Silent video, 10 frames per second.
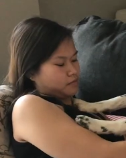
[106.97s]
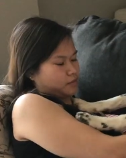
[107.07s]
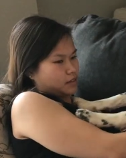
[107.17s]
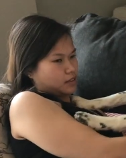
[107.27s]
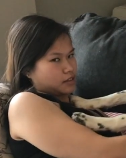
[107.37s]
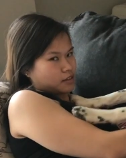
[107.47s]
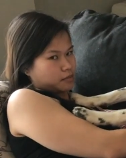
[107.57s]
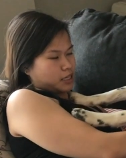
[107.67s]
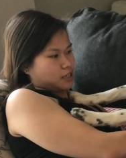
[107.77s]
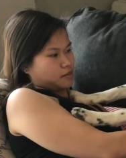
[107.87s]

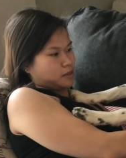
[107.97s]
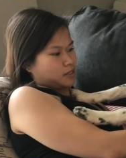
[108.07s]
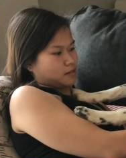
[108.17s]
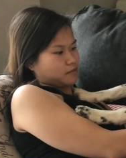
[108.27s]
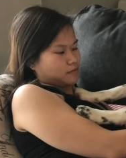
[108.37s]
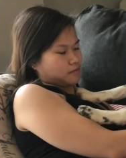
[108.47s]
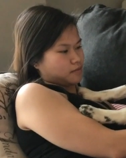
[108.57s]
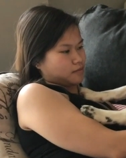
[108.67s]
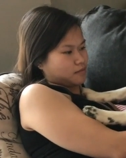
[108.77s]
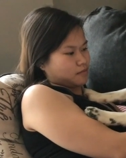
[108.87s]

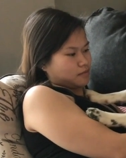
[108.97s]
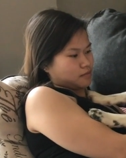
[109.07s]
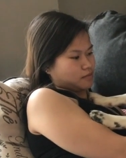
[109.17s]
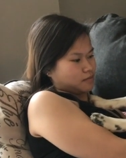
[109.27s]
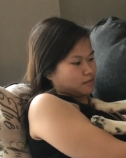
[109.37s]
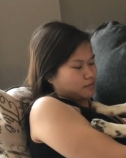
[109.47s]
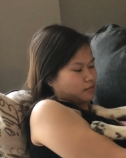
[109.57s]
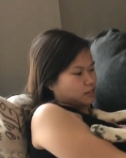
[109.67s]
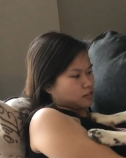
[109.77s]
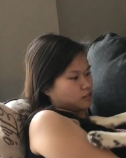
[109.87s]

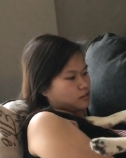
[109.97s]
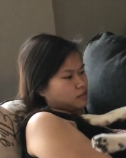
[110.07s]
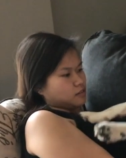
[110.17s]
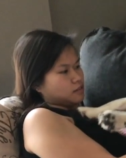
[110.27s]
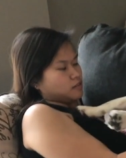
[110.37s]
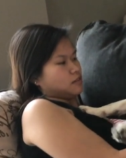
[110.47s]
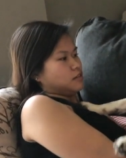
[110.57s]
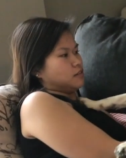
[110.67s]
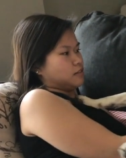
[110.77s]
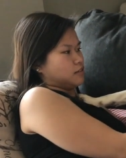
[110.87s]

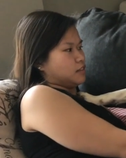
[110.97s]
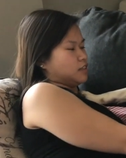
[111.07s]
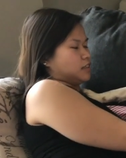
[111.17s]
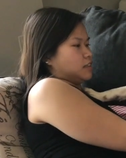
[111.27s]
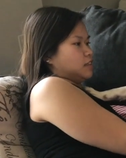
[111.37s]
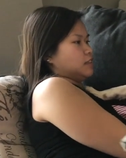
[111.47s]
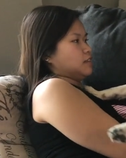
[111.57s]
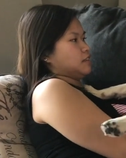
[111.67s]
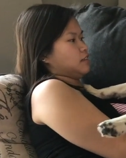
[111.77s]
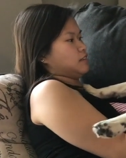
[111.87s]

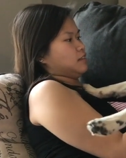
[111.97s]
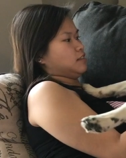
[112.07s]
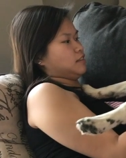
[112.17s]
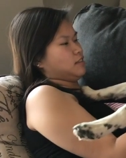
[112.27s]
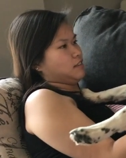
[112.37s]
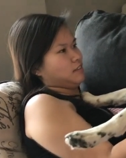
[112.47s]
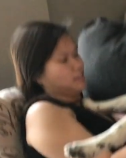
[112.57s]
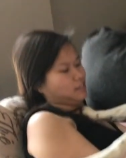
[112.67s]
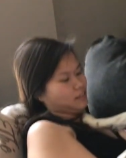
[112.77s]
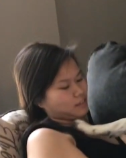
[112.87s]

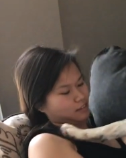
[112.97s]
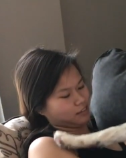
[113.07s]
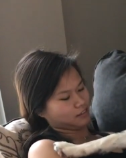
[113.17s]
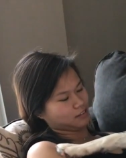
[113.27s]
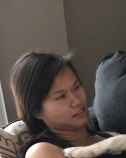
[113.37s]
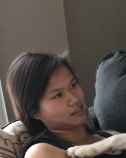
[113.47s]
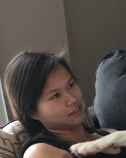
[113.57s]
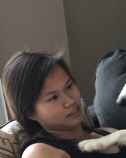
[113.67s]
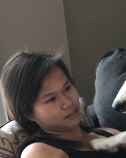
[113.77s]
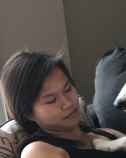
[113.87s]

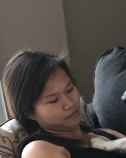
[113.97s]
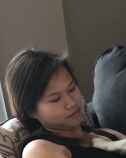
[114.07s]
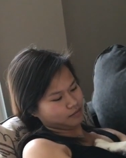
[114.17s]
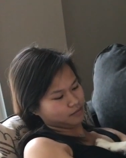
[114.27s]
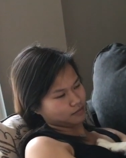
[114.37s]
(no one is talking)